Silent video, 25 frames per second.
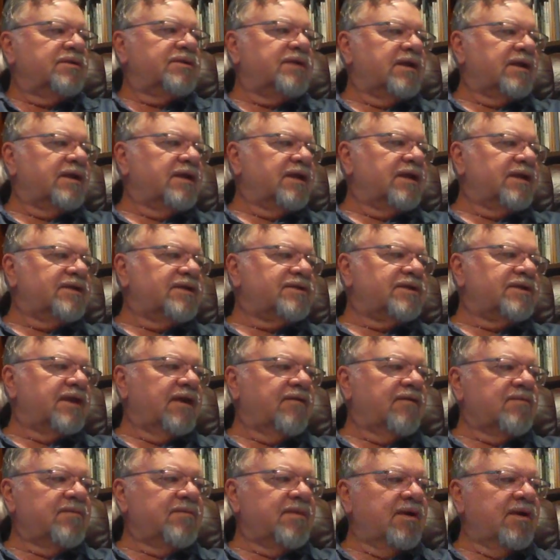techniques
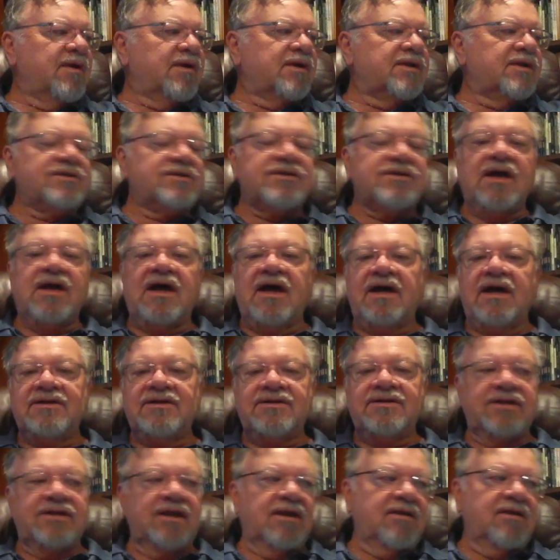gave Americans a high
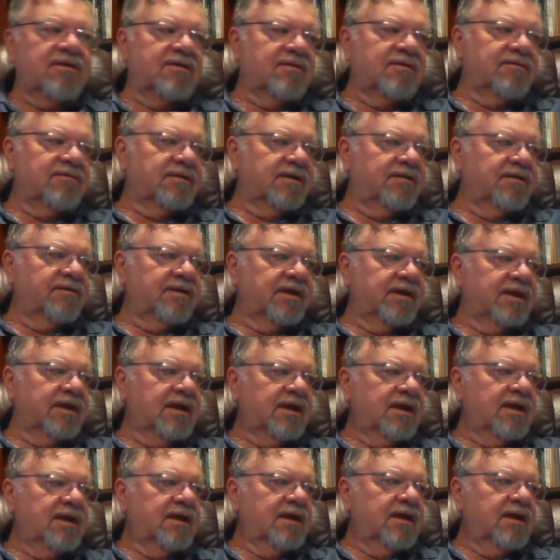standard of living,